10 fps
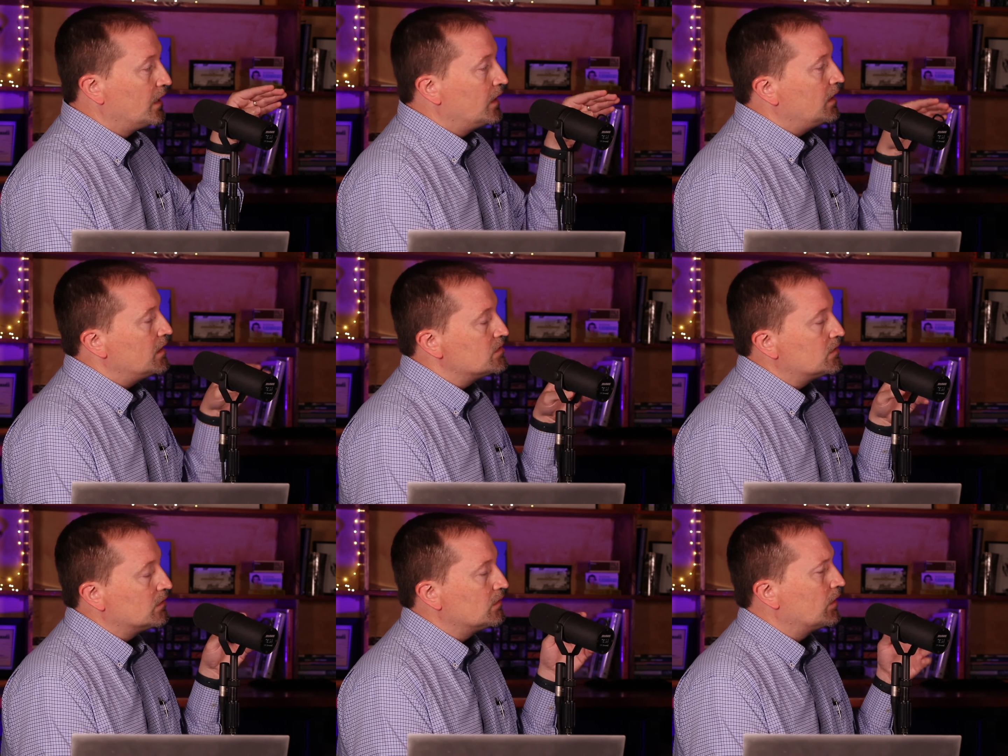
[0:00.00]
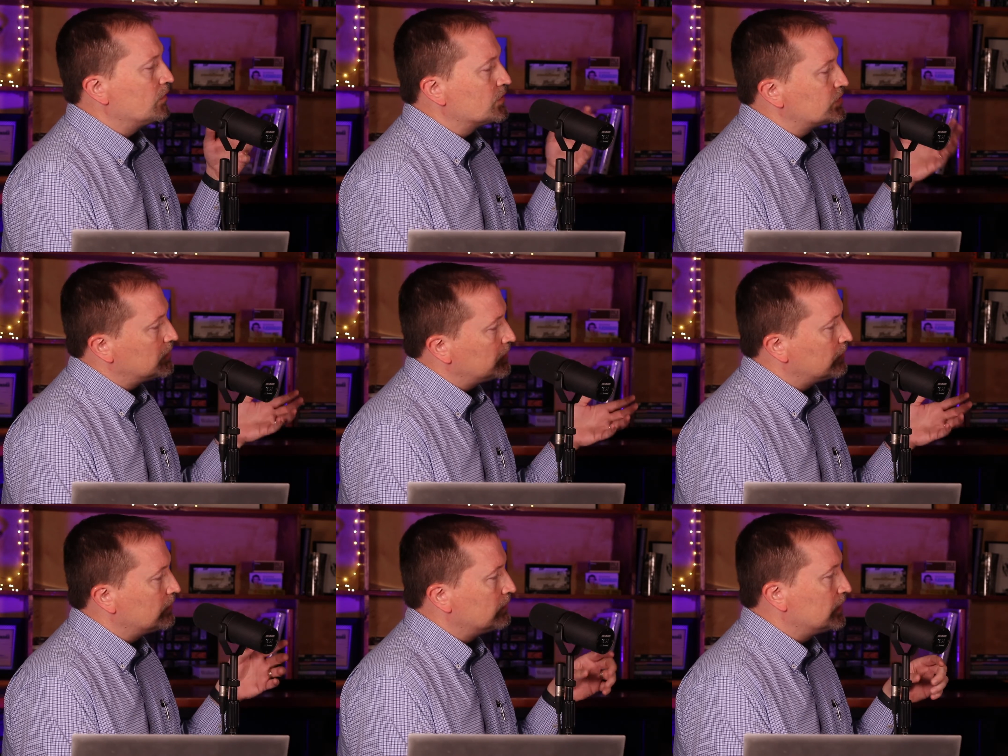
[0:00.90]
Mm-hmm. Are there
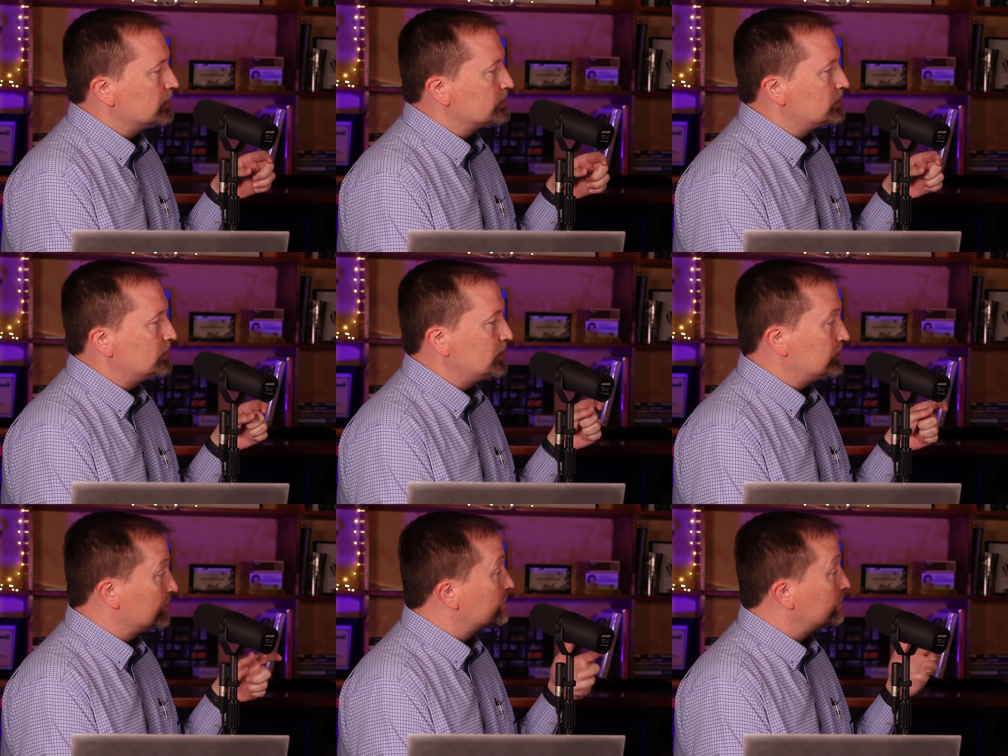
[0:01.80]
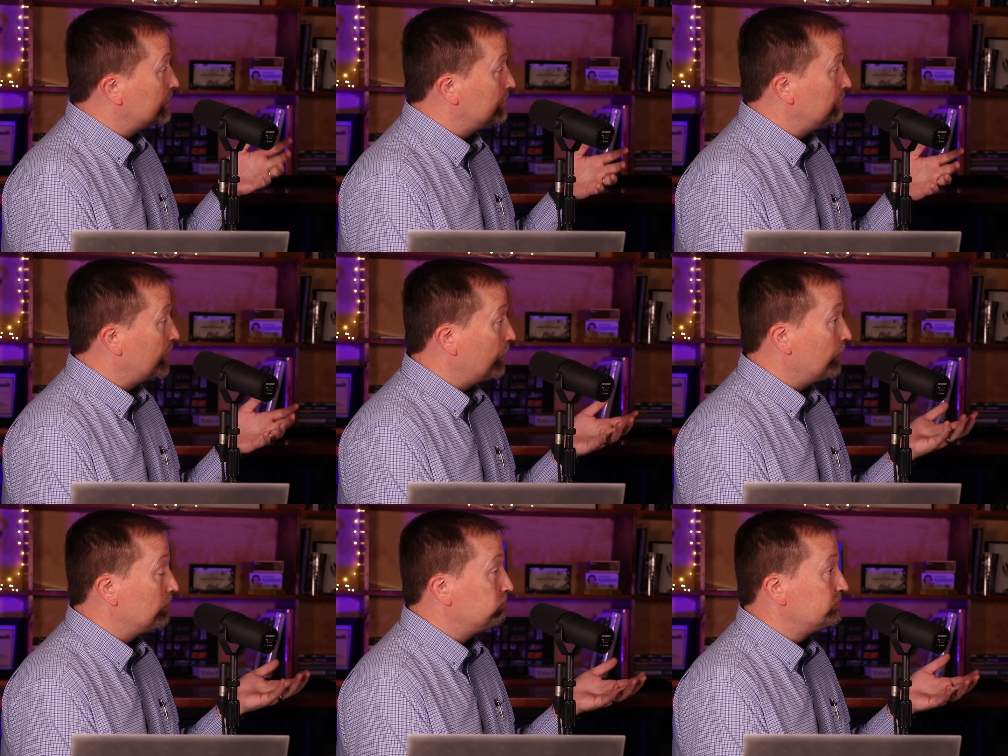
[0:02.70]
similar statistics
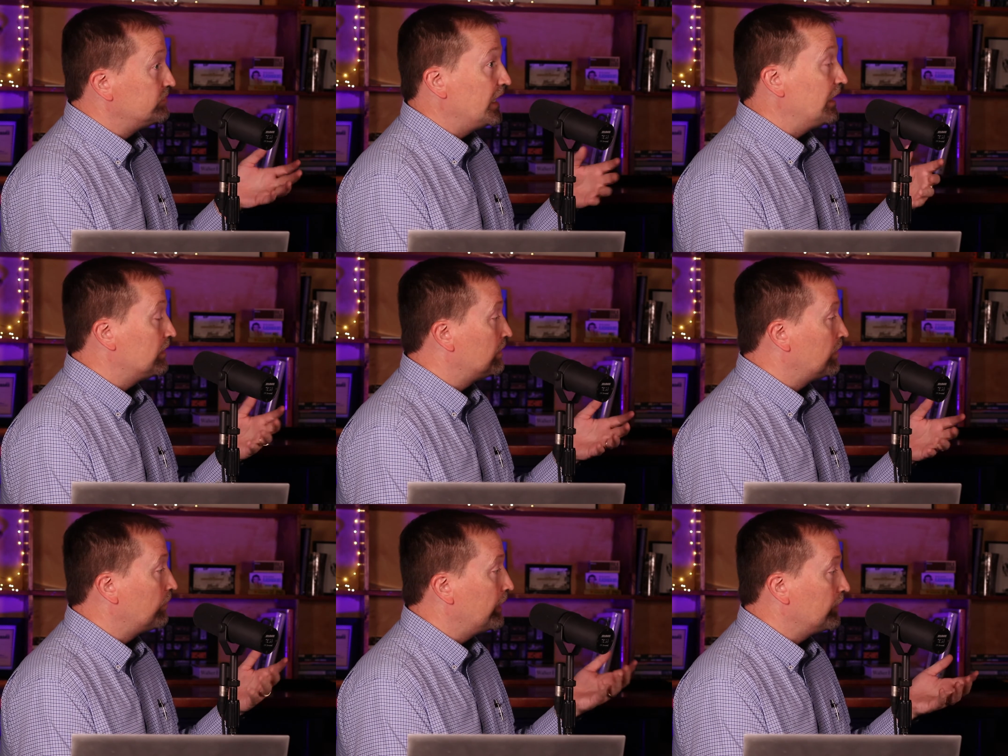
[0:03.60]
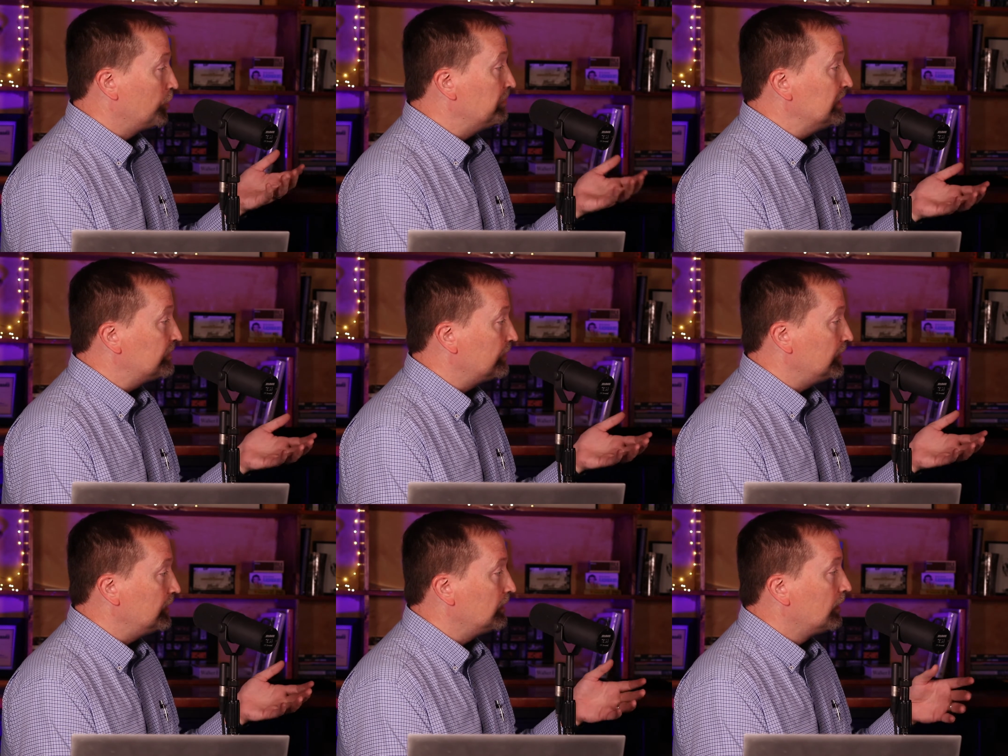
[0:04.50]
or data around
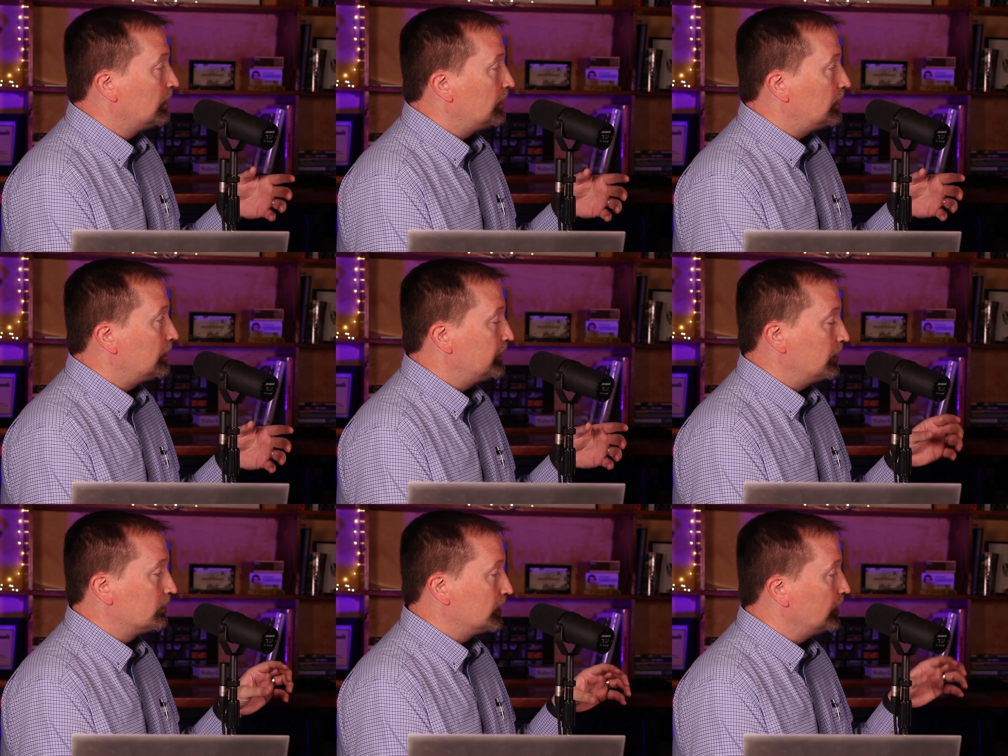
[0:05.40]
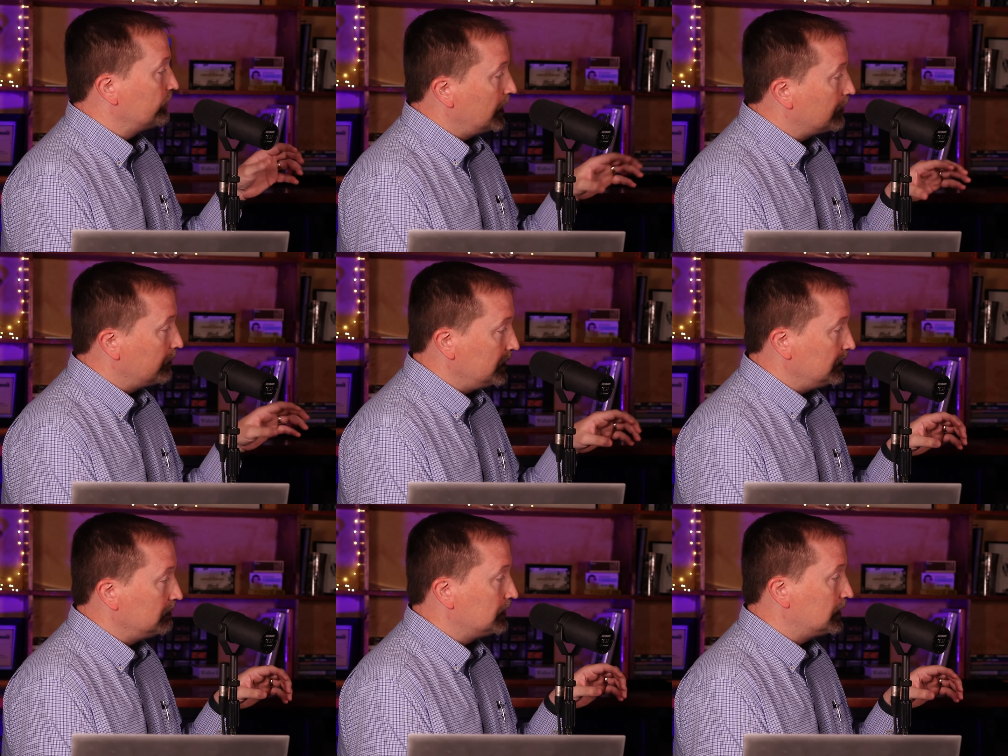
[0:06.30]
obesity and other health
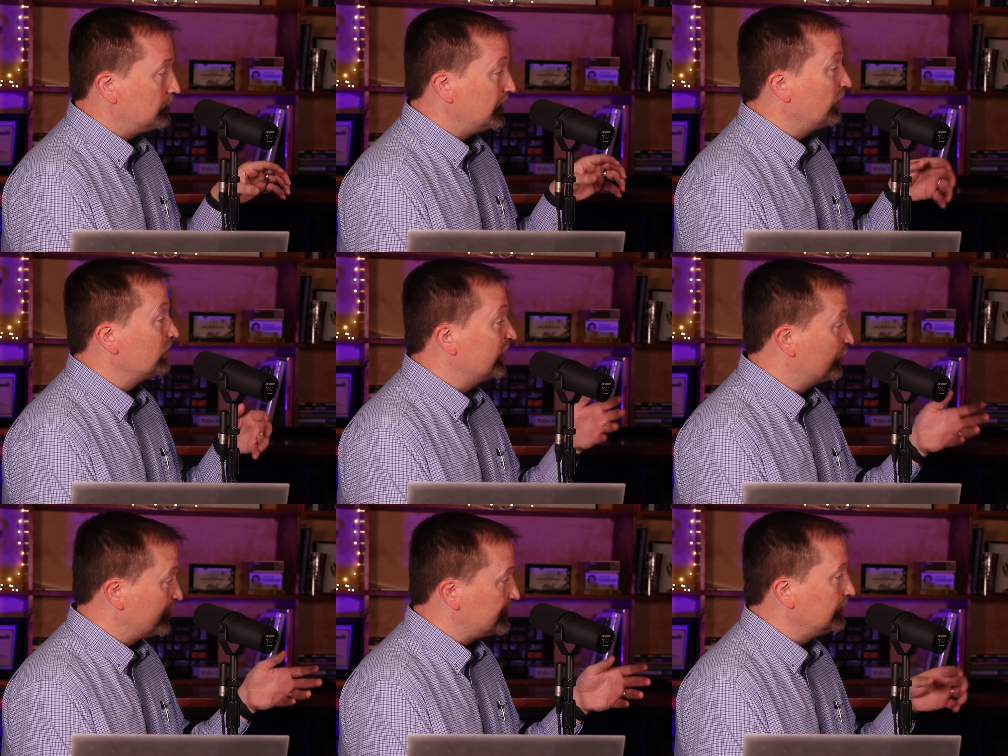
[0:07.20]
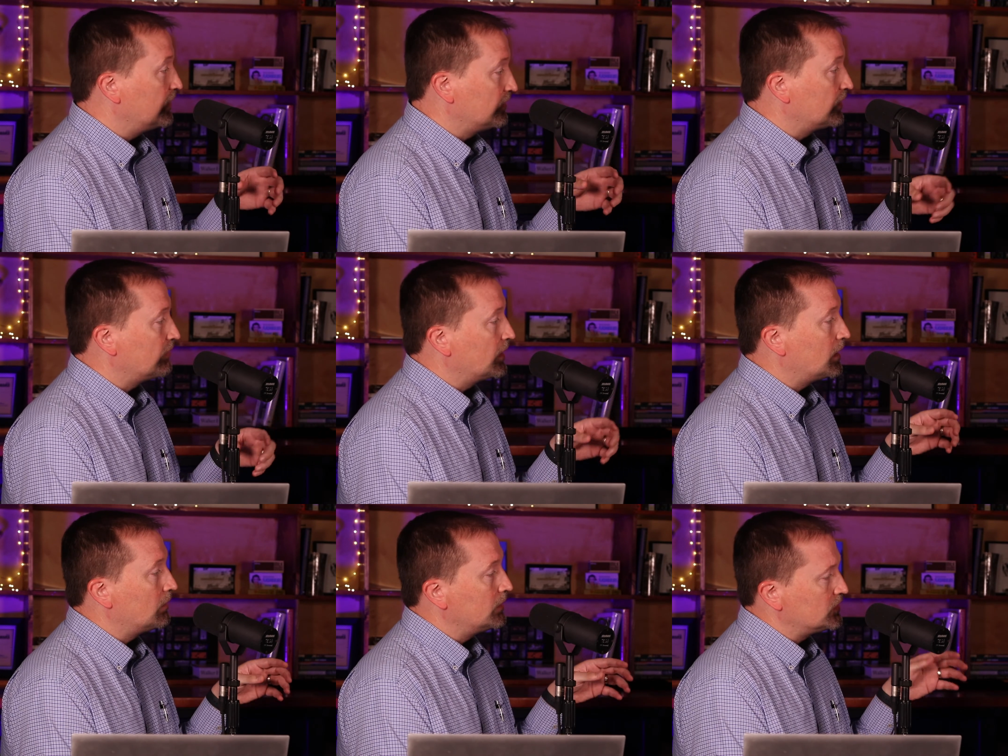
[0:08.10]
equity with health literacy, things like
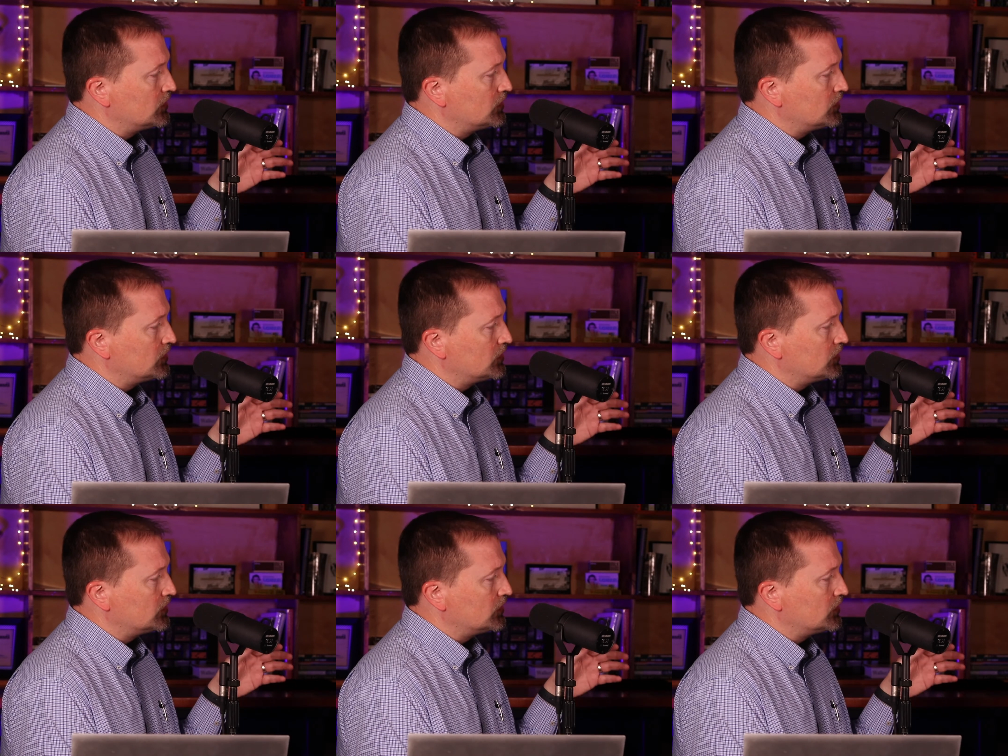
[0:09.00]
that,